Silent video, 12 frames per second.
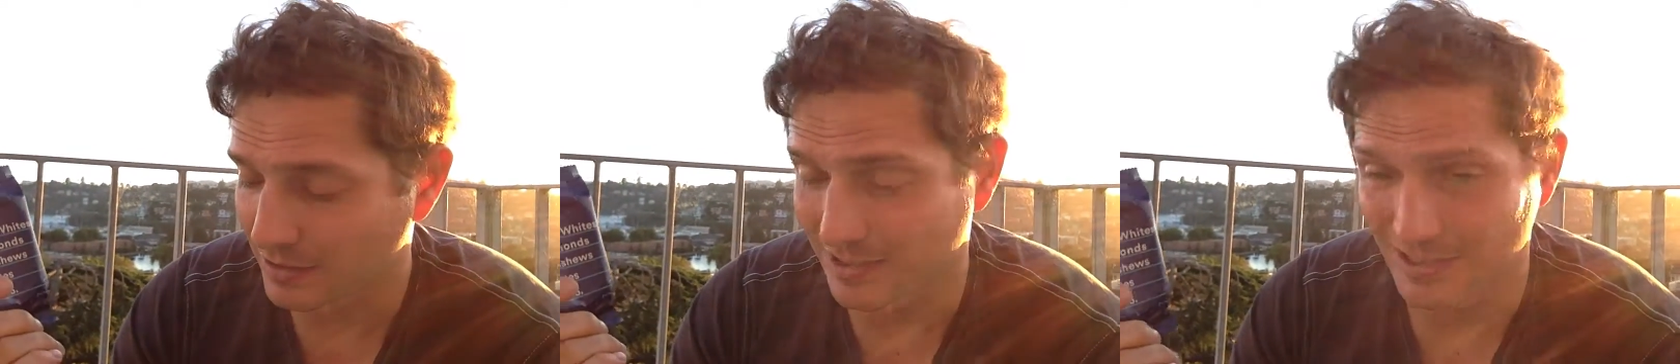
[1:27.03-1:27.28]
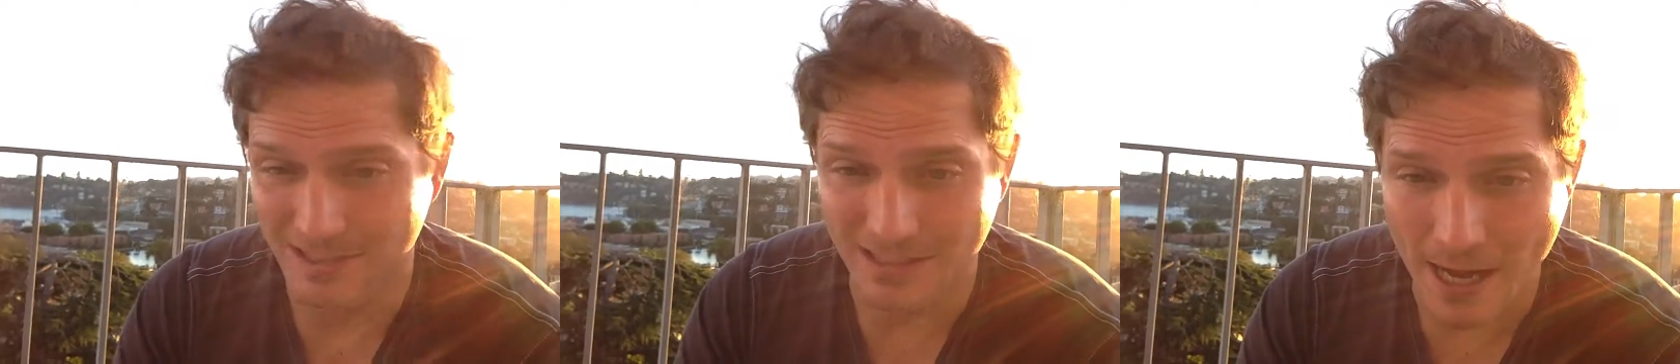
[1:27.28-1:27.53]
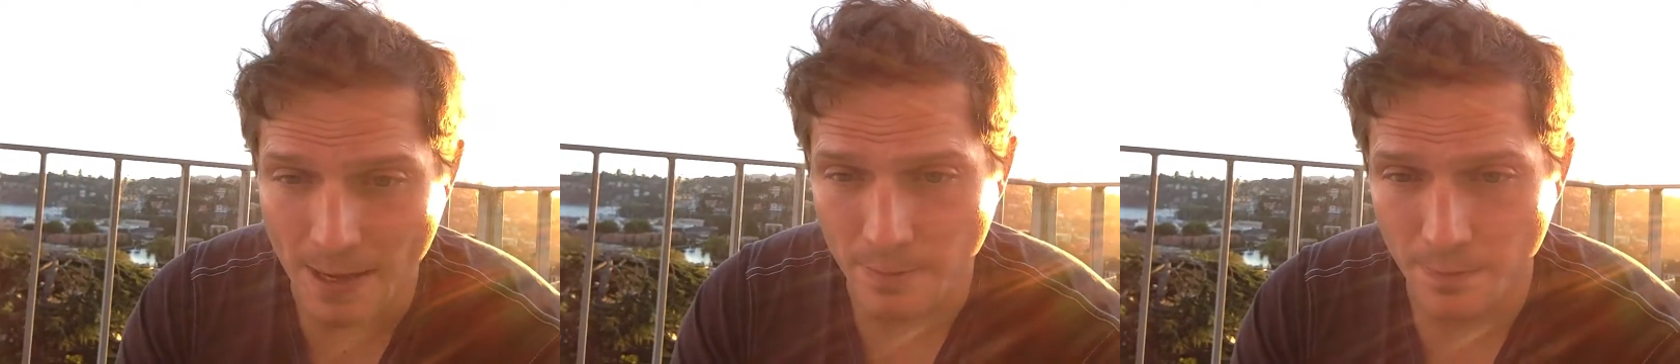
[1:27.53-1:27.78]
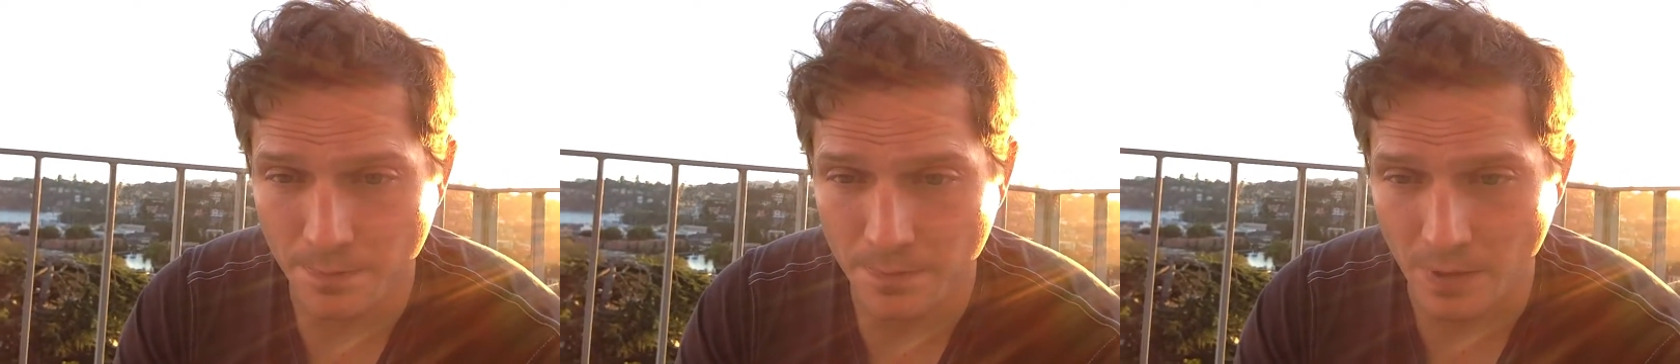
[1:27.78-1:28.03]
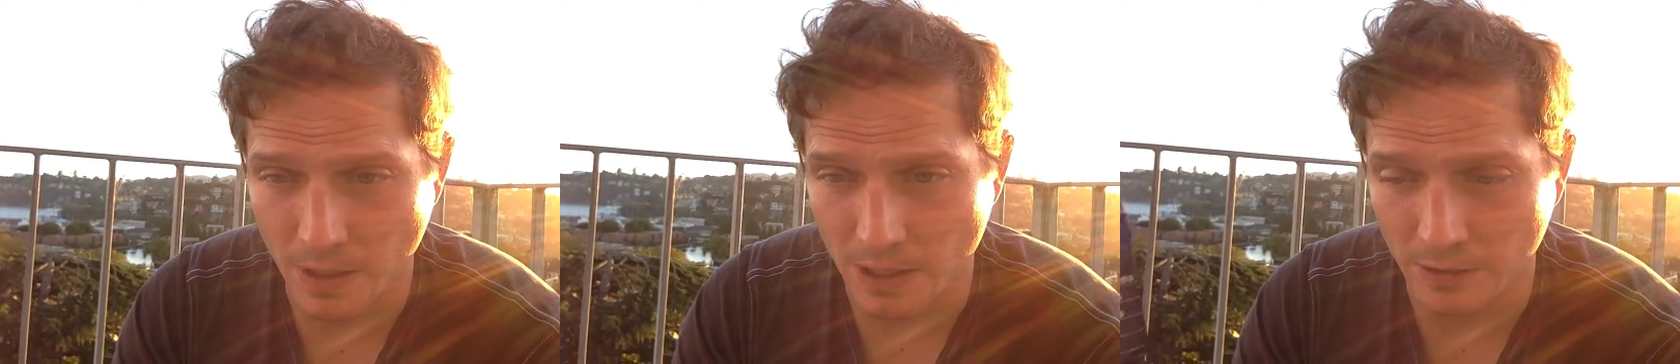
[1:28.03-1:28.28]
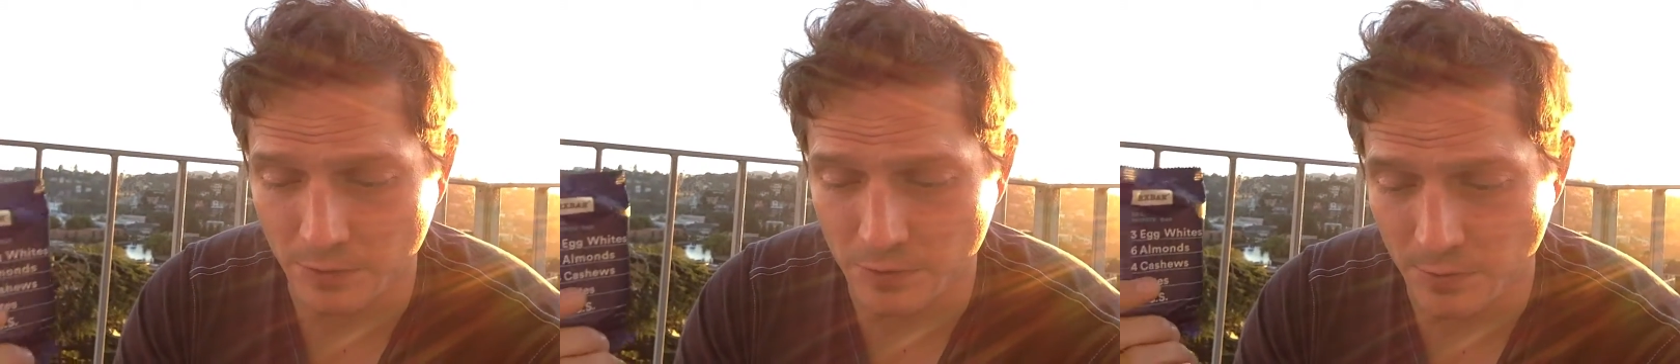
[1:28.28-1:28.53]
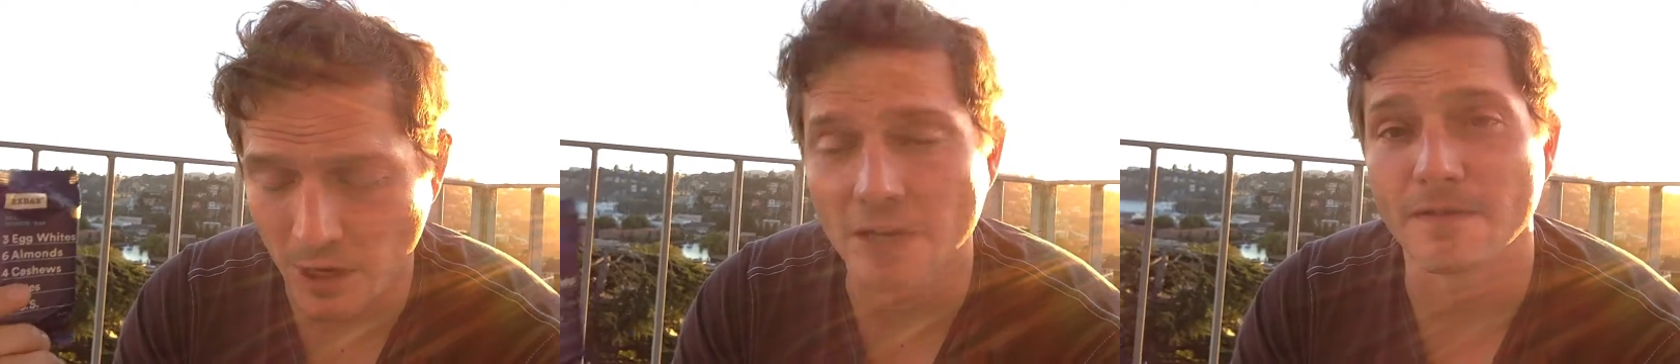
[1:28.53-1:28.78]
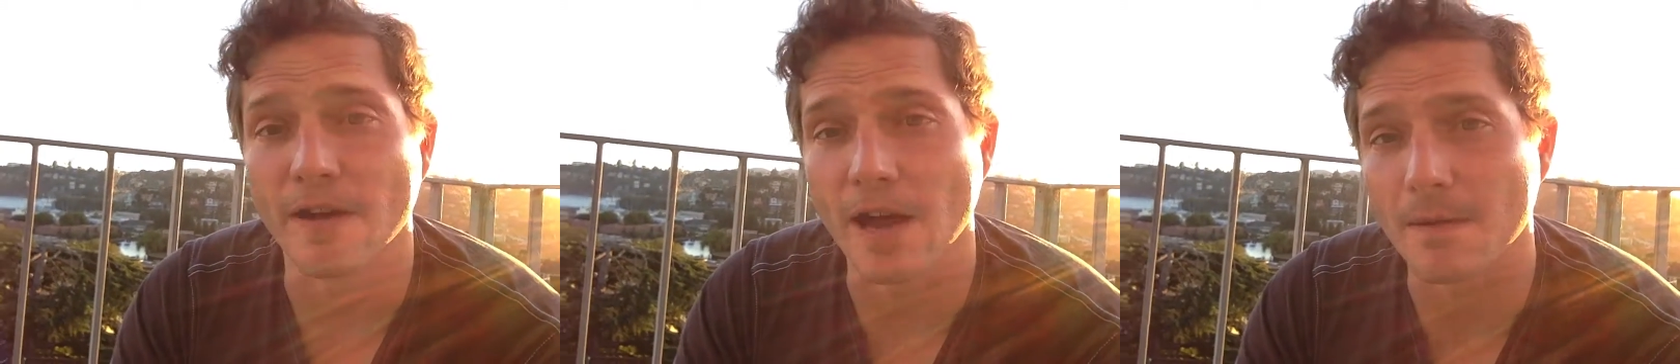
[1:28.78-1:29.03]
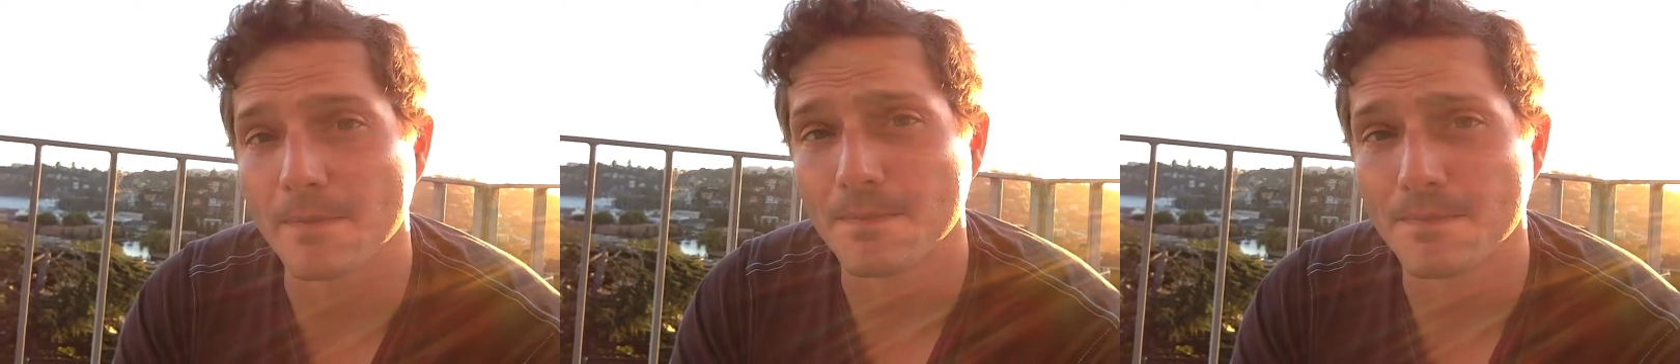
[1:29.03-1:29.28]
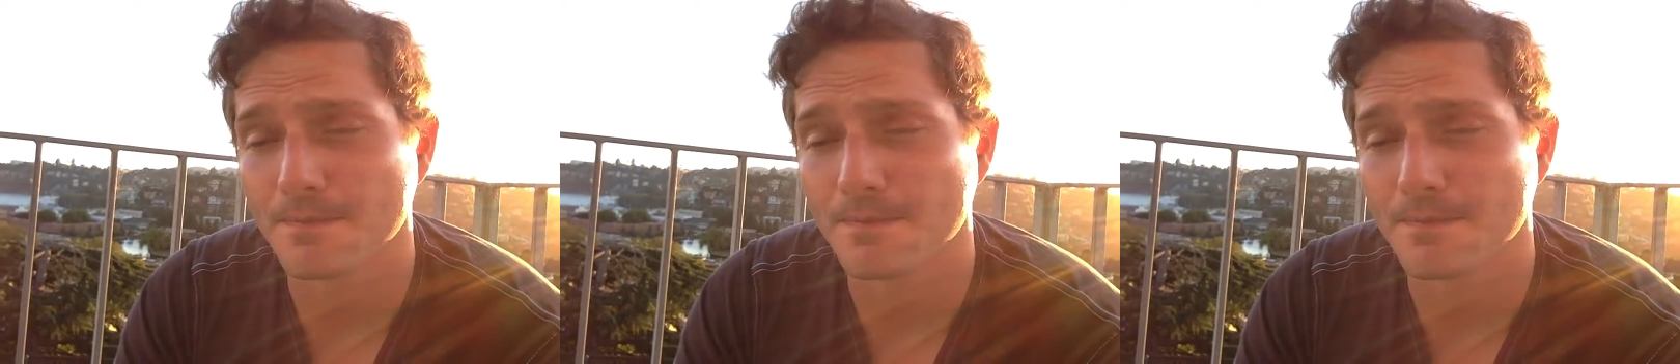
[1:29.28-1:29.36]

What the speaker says: get in shape and lose body fat,